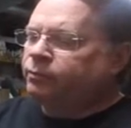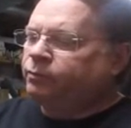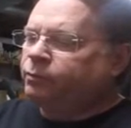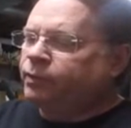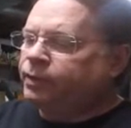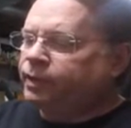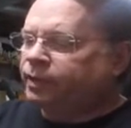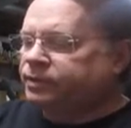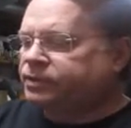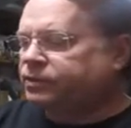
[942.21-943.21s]
would
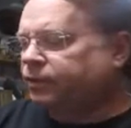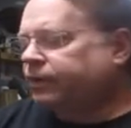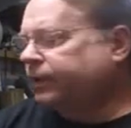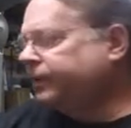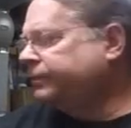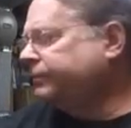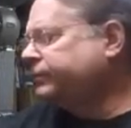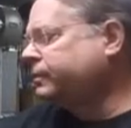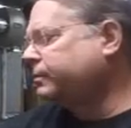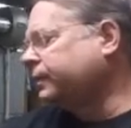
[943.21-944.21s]
not start in
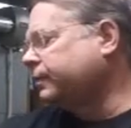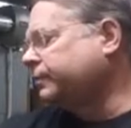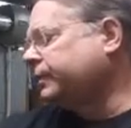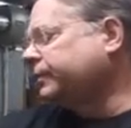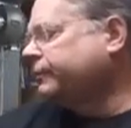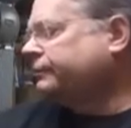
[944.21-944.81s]
to begin with.